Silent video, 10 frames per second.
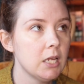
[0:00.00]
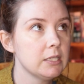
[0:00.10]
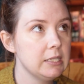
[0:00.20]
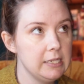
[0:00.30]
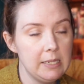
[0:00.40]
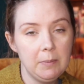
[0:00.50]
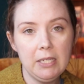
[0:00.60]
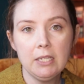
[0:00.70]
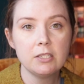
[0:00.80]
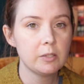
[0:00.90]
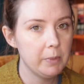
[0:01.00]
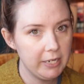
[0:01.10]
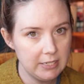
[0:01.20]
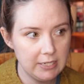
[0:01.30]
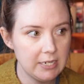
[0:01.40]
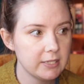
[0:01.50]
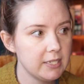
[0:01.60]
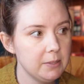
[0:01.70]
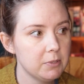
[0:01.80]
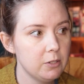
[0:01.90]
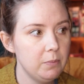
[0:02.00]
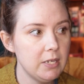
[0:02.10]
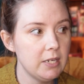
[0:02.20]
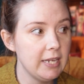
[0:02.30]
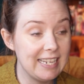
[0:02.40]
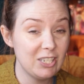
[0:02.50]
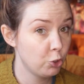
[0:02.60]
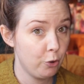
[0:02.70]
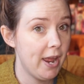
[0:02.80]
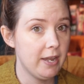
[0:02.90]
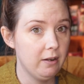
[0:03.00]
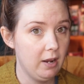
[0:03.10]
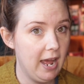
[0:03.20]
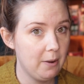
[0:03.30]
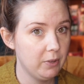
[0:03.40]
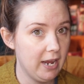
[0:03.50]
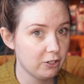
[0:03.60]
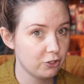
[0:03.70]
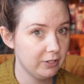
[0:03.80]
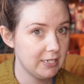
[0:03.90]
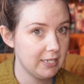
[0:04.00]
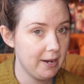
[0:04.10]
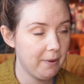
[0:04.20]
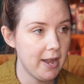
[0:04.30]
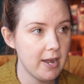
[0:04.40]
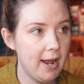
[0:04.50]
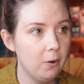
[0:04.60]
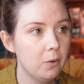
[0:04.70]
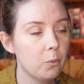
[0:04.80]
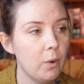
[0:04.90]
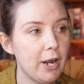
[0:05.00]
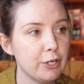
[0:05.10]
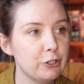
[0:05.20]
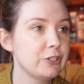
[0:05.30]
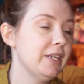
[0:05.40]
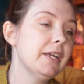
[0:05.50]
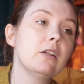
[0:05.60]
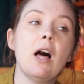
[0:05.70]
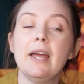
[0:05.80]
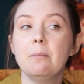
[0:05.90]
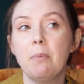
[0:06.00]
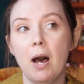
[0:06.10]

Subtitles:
steamy, smutty scenes seems to be, it's a trend, I would actually say right now, where you're seeing it a lot in